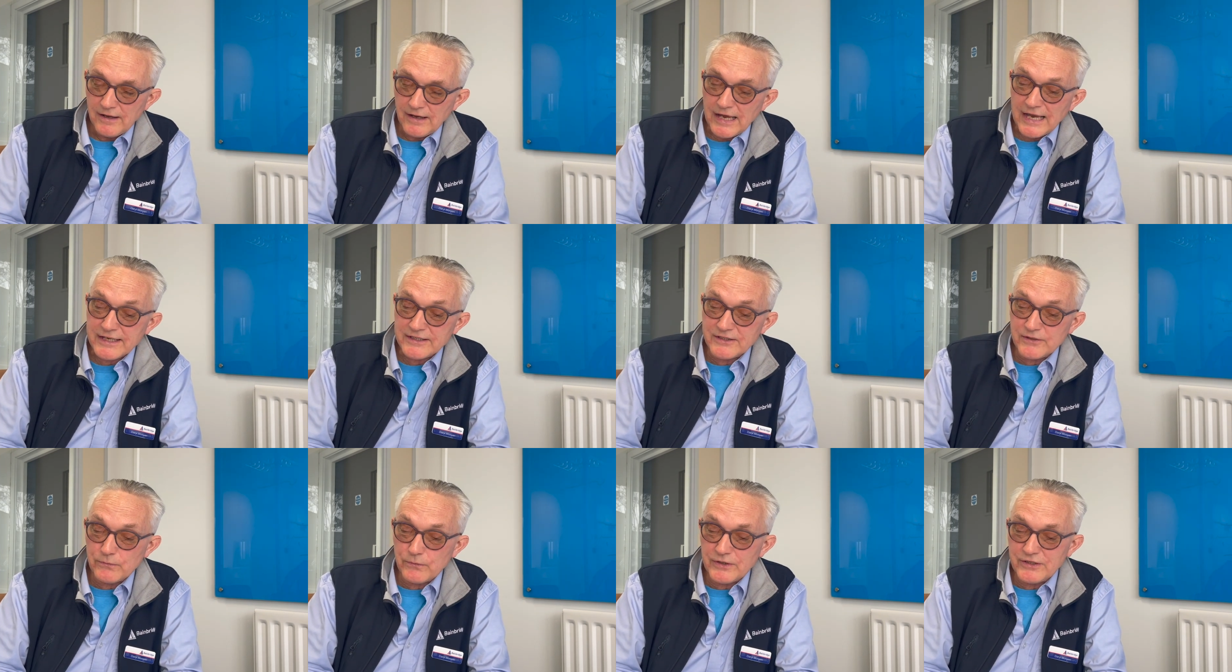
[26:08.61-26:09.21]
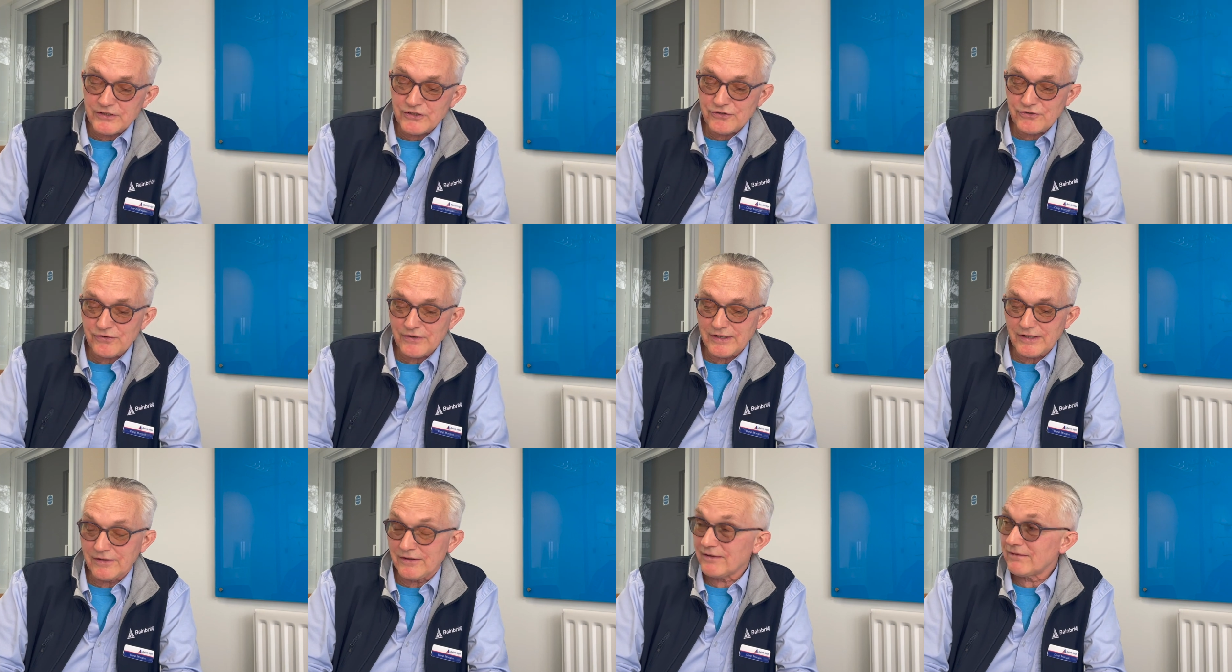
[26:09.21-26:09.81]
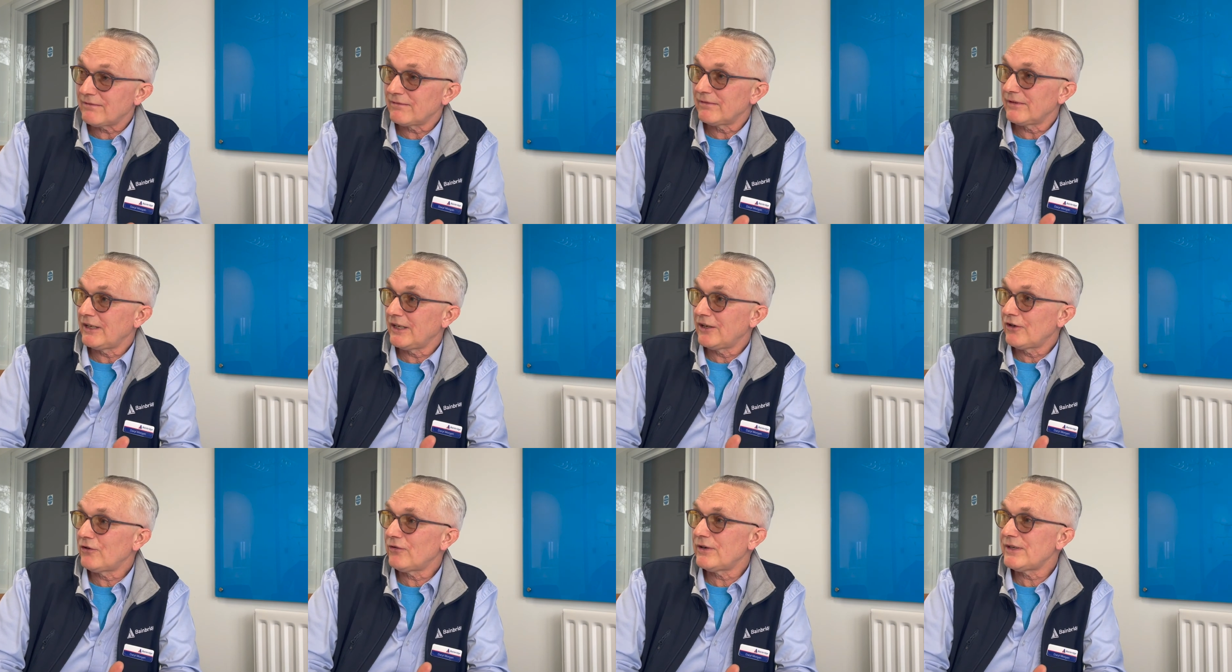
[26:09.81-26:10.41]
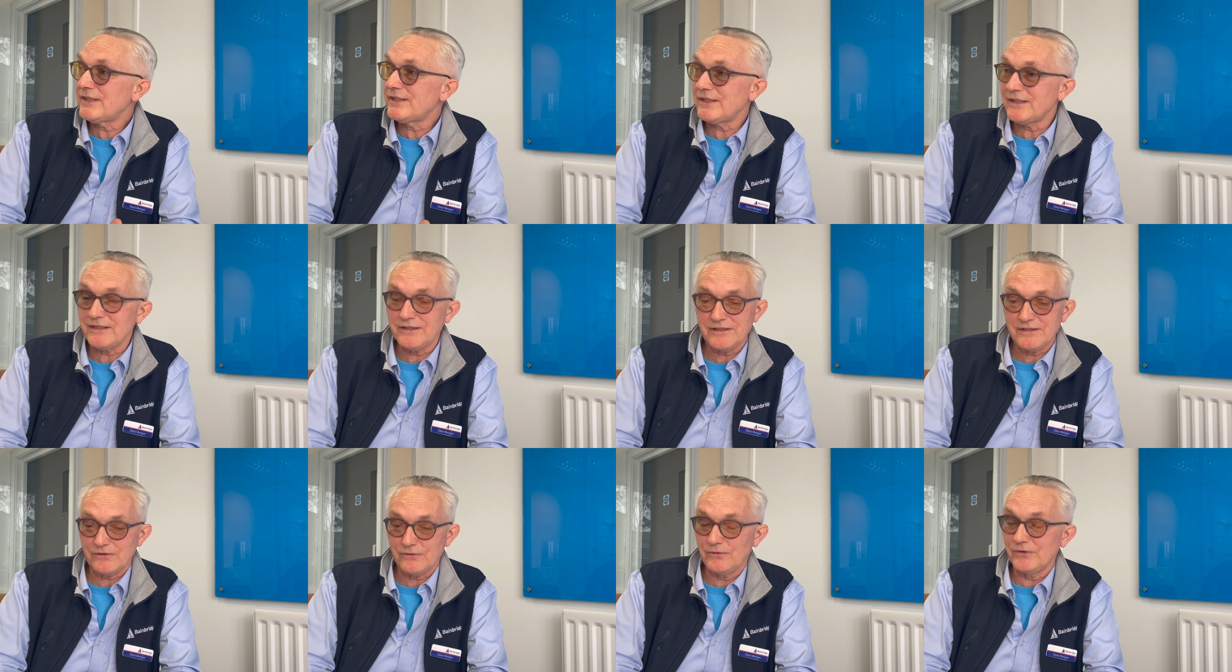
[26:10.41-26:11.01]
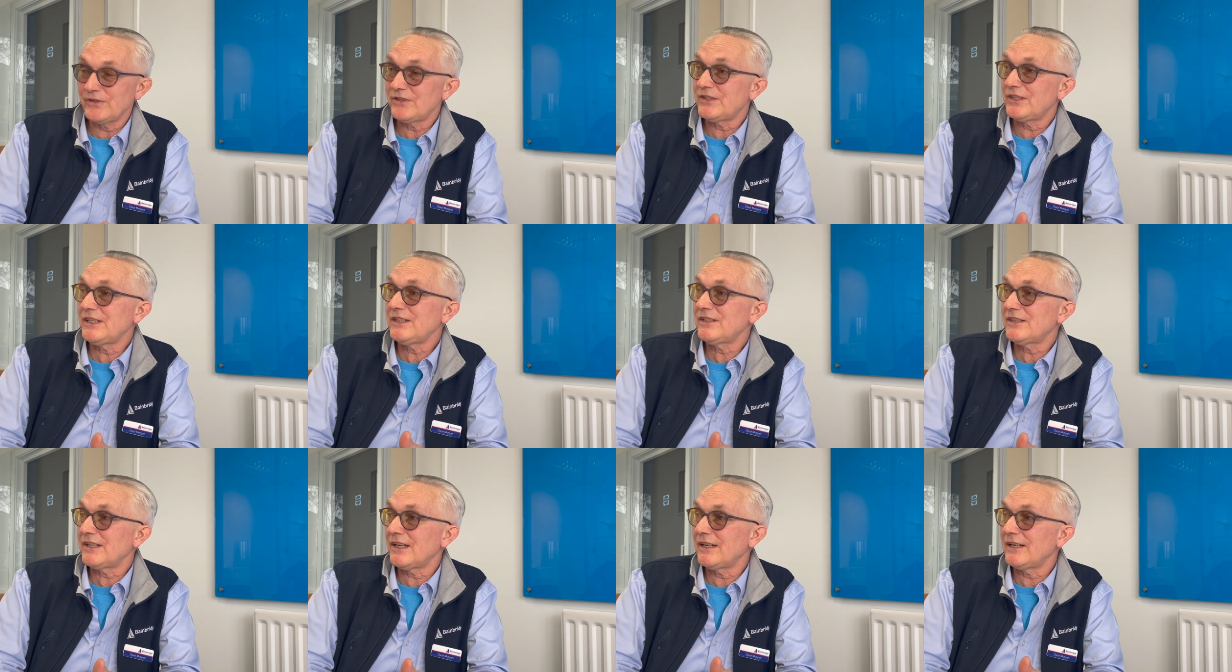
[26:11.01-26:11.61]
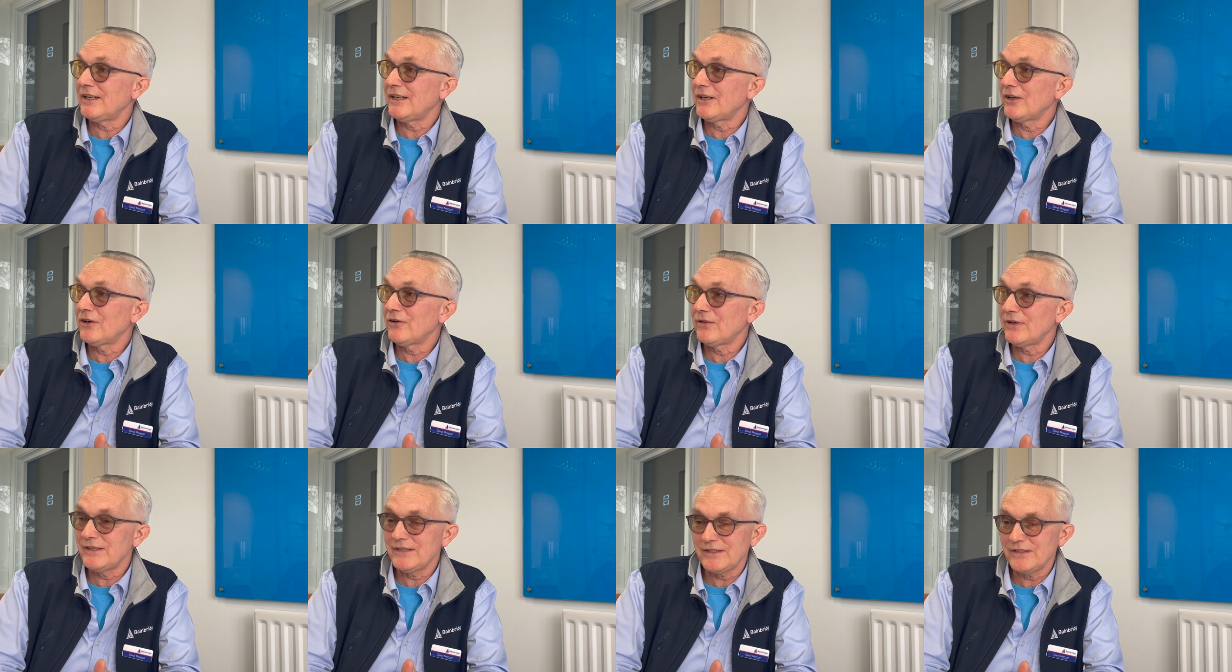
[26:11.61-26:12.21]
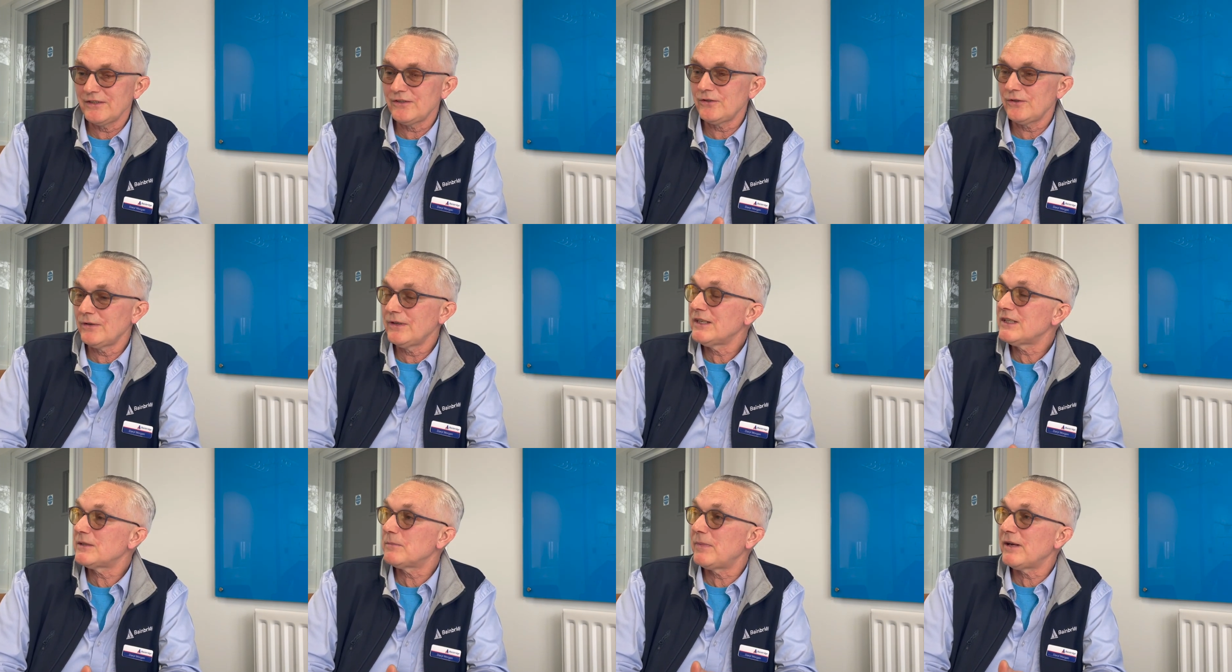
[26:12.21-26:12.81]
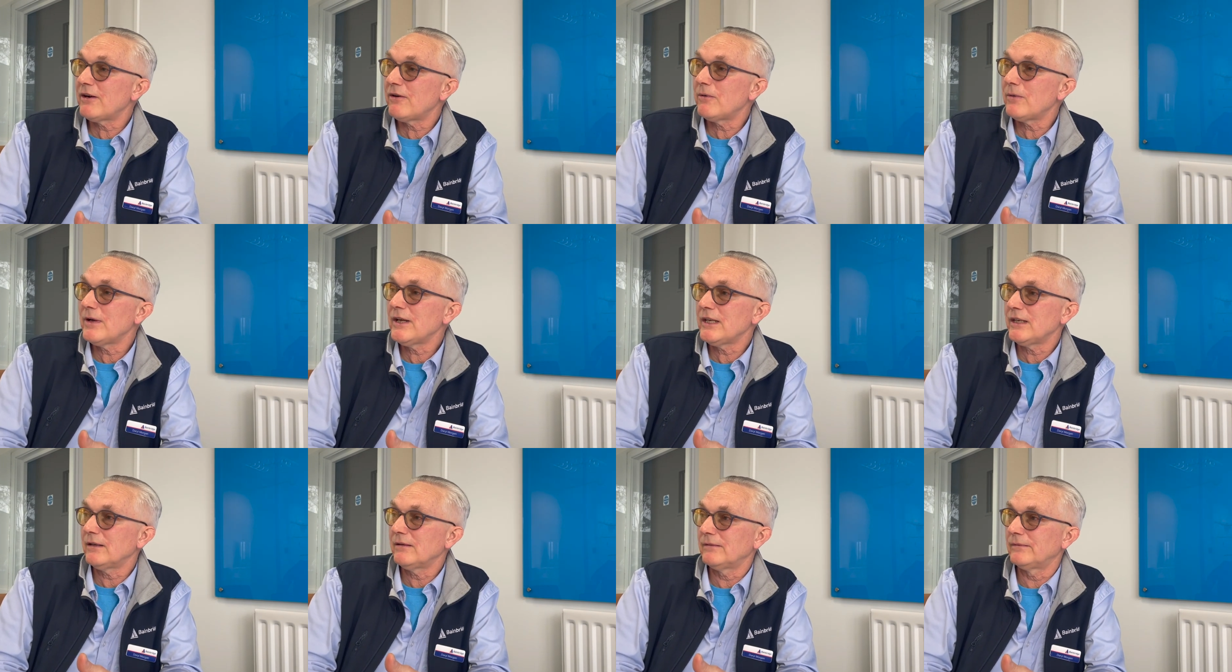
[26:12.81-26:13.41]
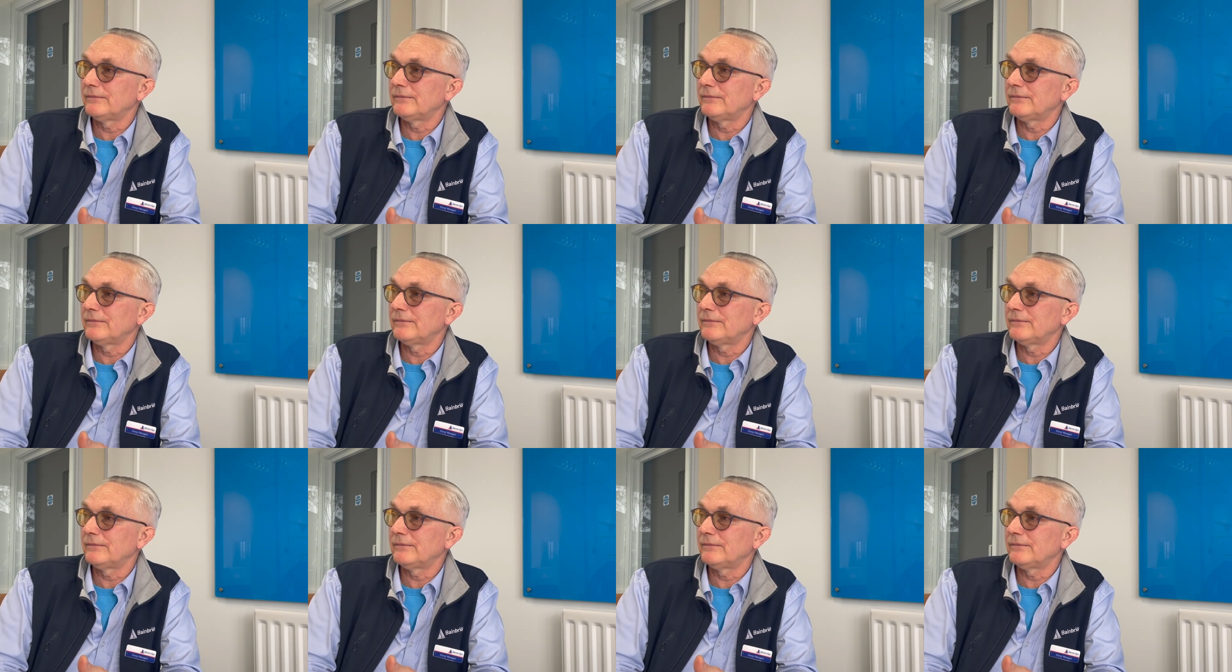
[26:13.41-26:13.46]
As the wind strength increases or the sea state increases, you need to bear away.